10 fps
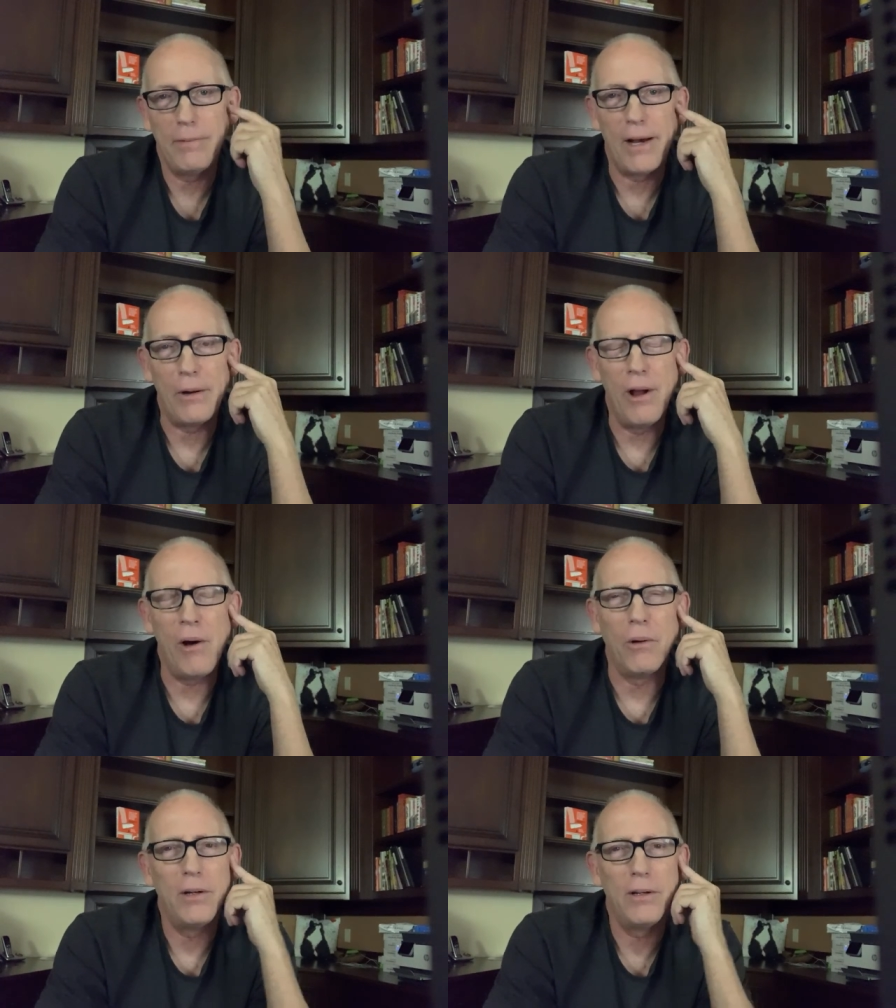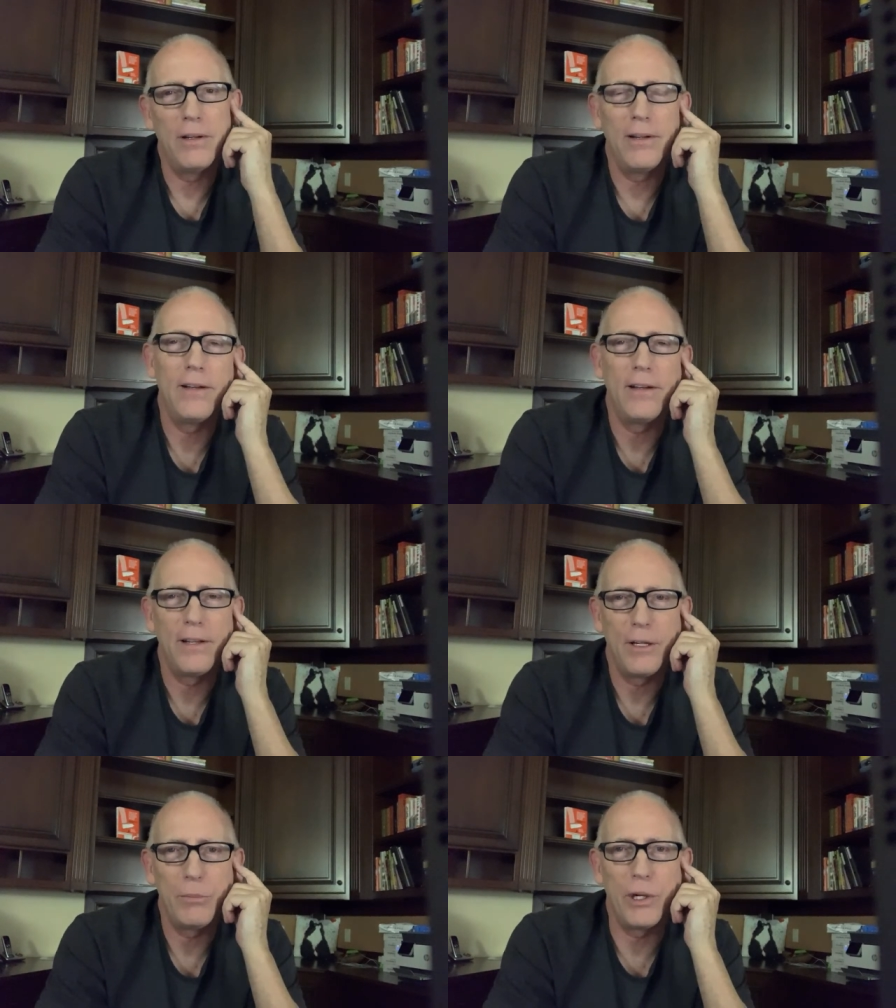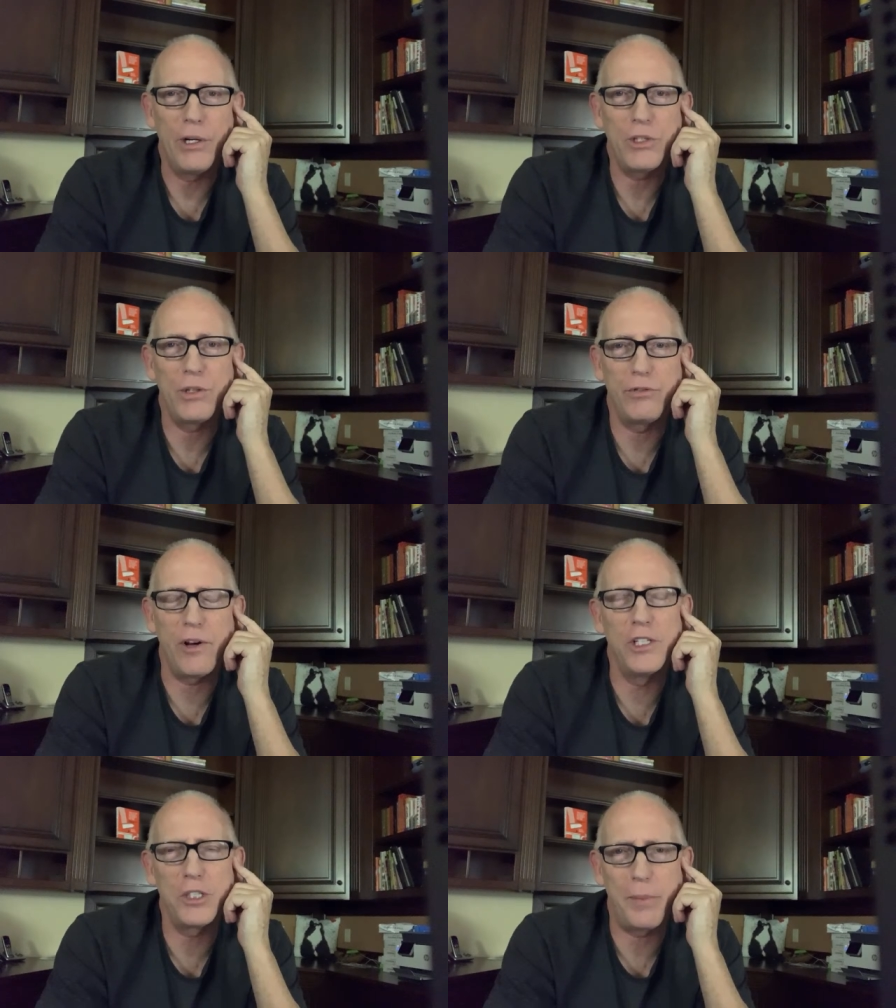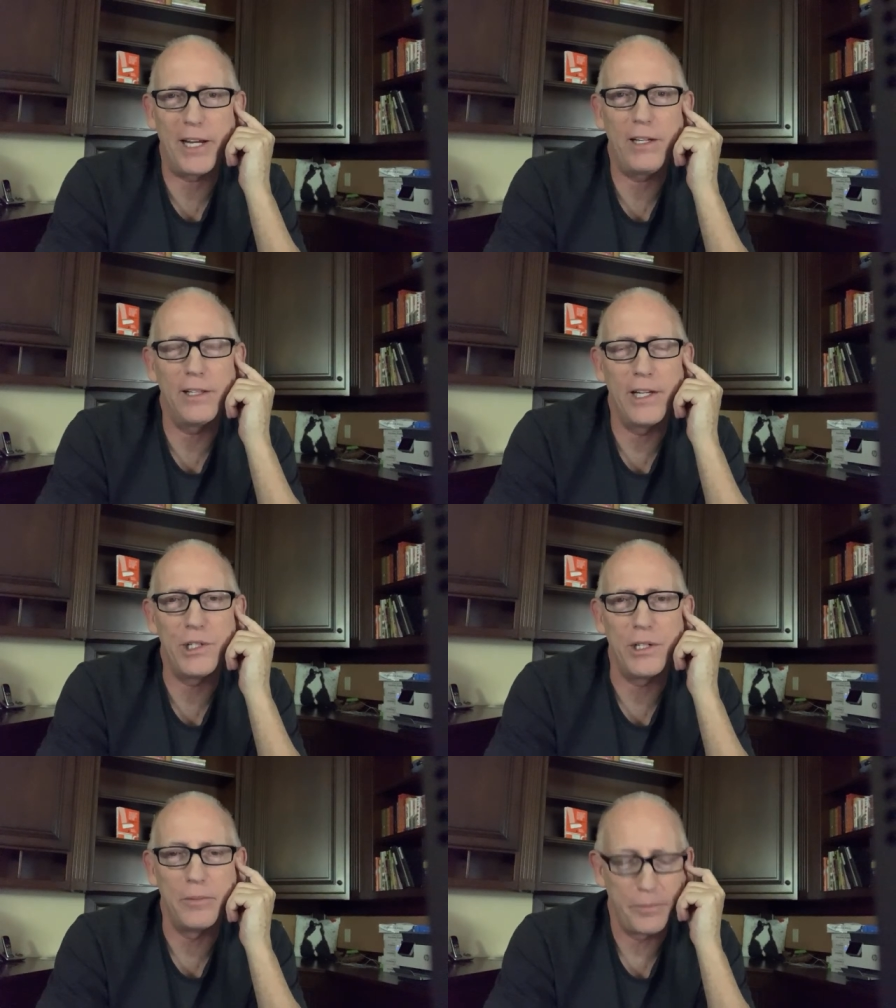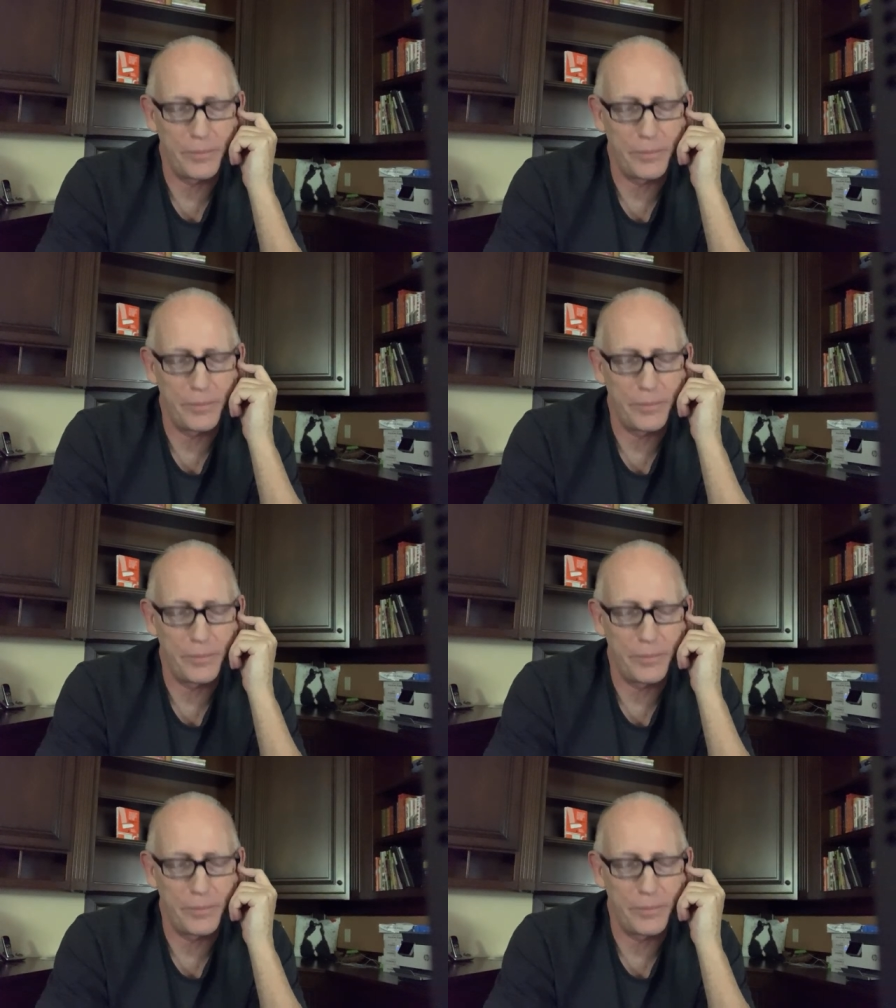I don't know. Here's a fun speculation.